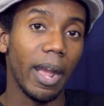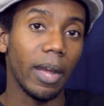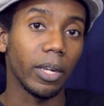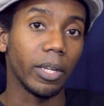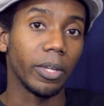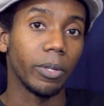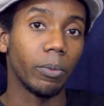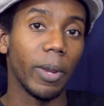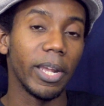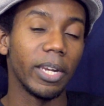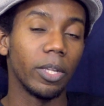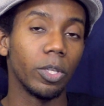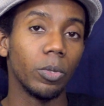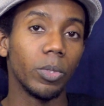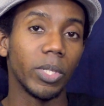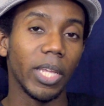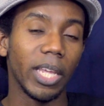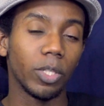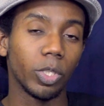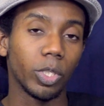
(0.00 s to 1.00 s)
out a good way to
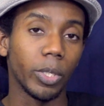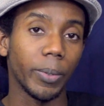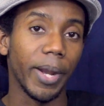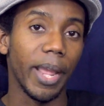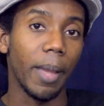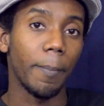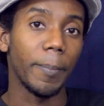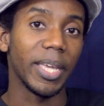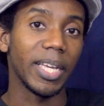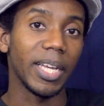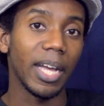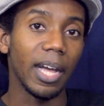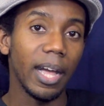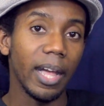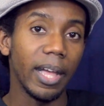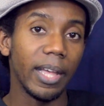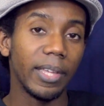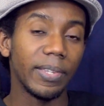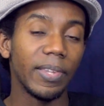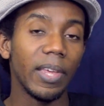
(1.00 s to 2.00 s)
use Instagram
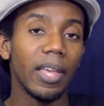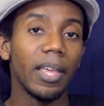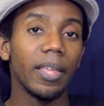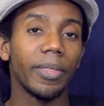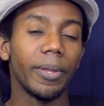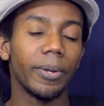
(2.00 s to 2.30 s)
because